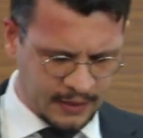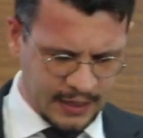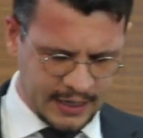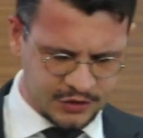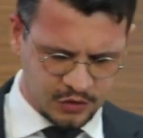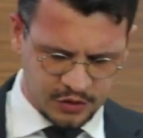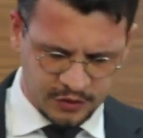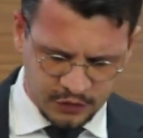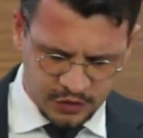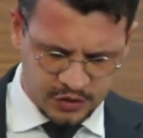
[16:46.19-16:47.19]
At your
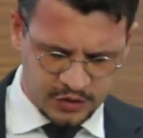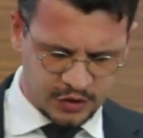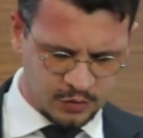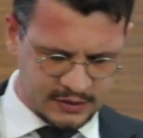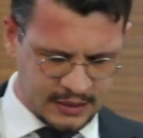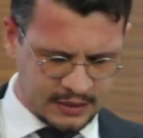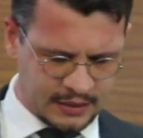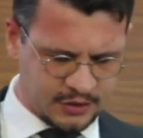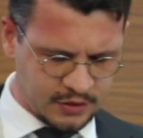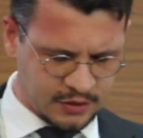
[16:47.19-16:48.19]
conversion, you will dunk
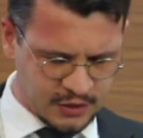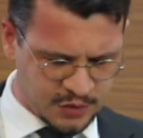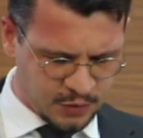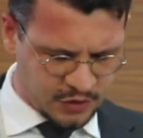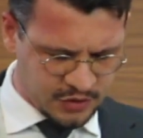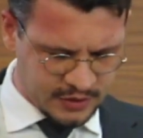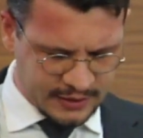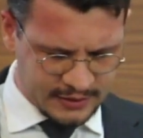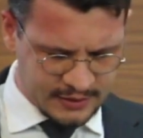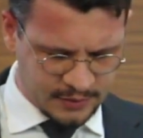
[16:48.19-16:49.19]
into the spiritually
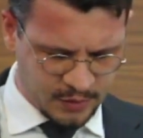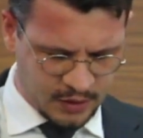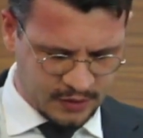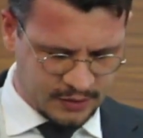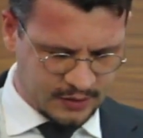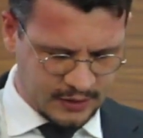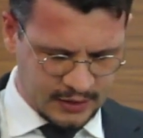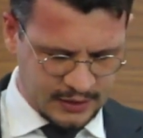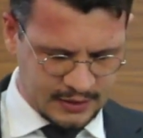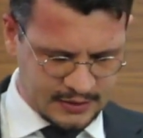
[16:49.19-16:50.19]
cleansing bath.
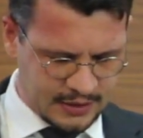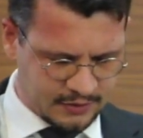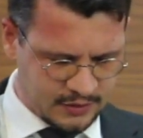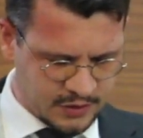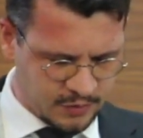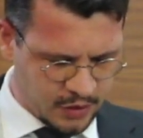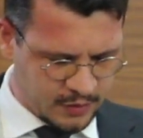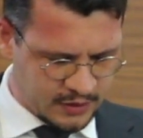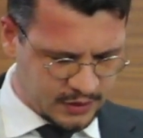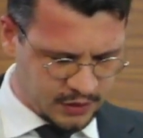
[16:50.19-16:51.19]
It is at this
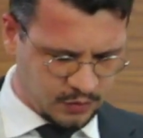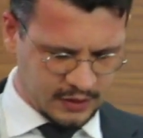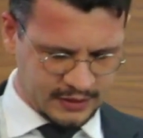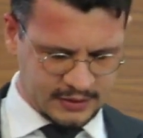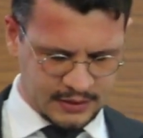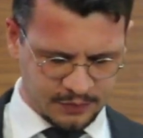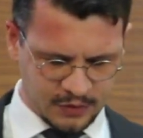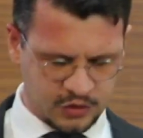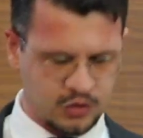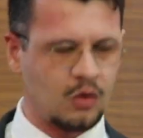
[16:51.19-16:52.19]
moment that you will accept the
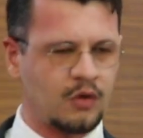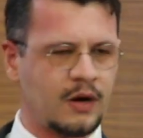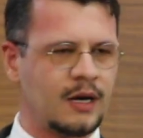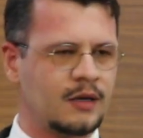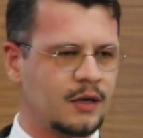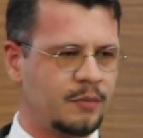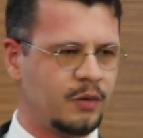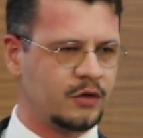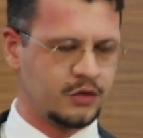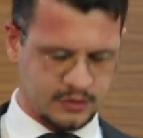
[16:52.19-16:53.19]
Torah
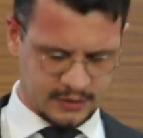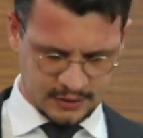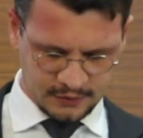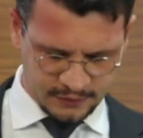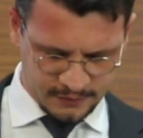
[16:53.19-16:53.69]
upon yourself.